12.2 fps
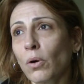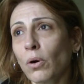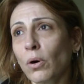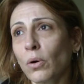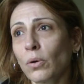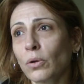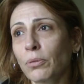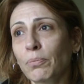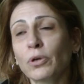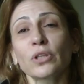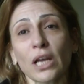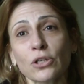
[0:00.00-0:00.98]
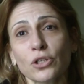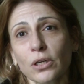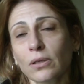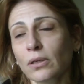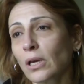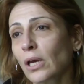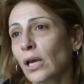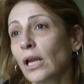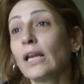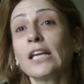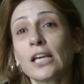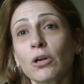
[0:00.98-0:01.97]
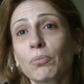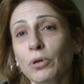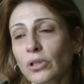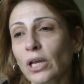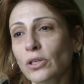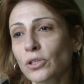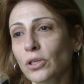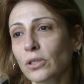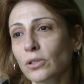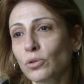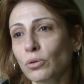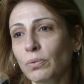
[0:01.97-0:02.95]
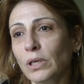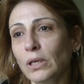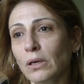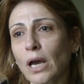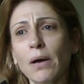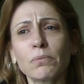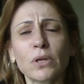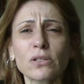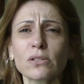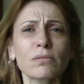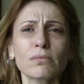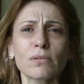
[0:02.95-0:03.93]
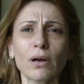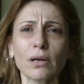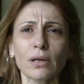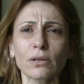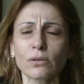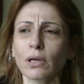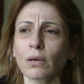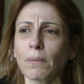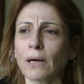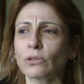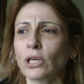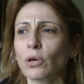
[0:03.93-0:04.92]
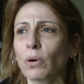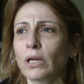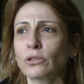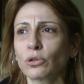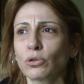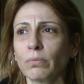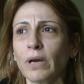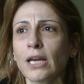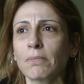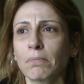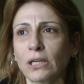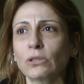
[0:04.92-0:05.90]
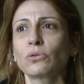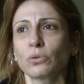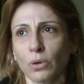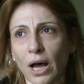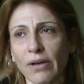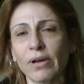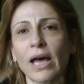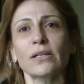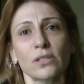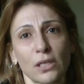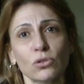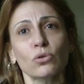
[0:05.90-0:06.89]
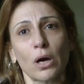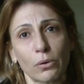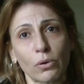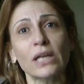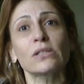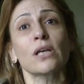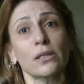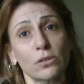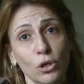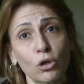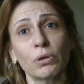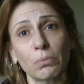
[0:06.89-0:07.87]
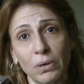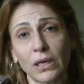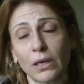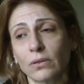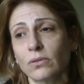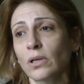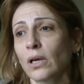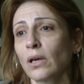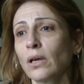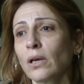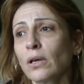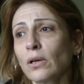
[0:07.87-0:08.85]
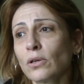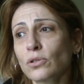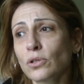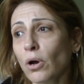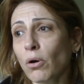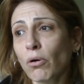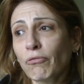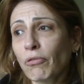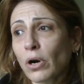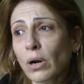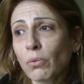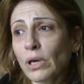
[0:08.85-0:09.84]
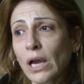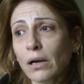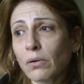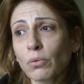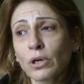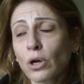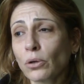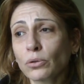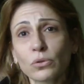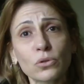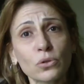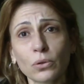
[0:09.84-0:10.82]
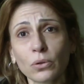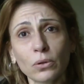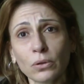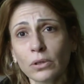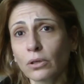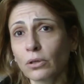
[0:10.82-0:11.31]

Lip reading: all the protection, legal protection to be, I'm not talking about equality to men, but to have access to our rights as human beings. So we go to school,